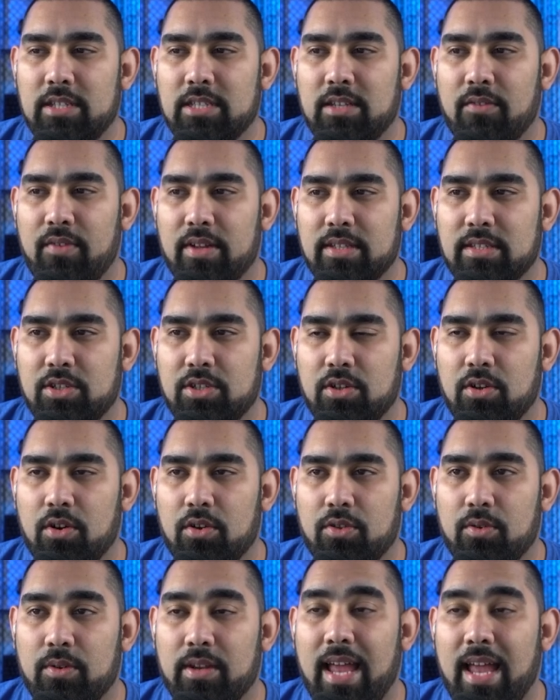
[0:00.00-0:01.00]
events as you go
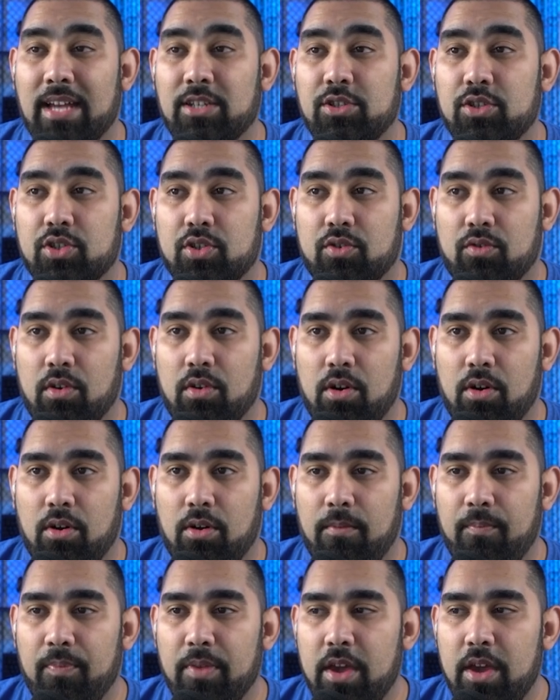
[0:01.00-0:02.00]
through. And as you
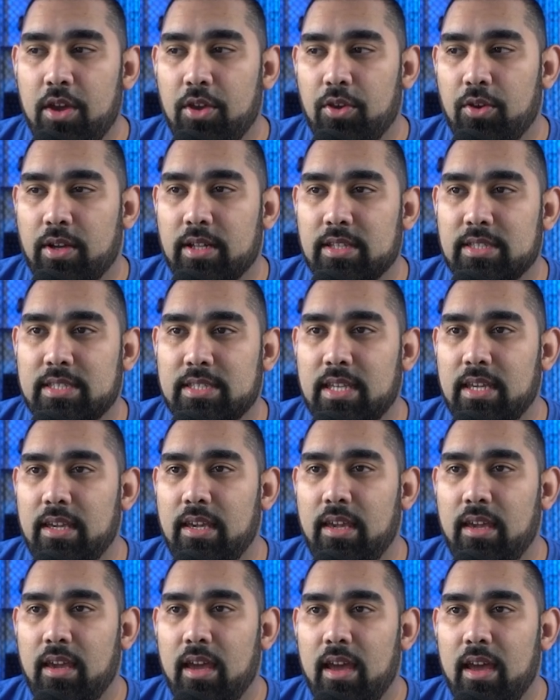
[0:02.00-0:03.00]
scroll, you can
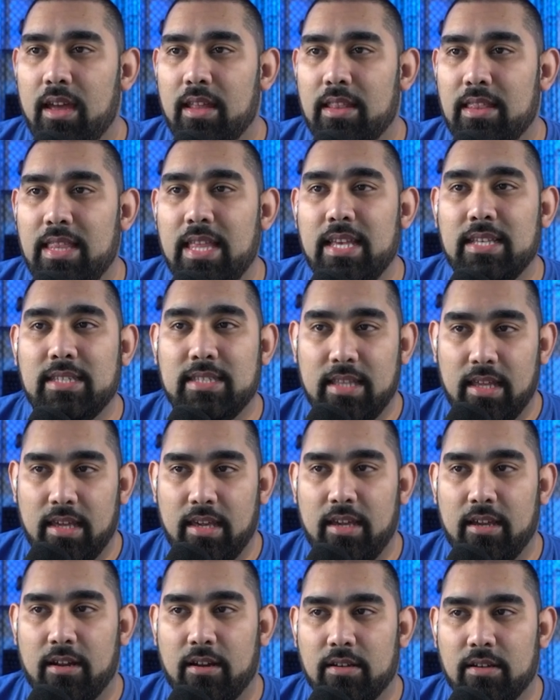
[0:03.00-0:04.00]
see this thing here.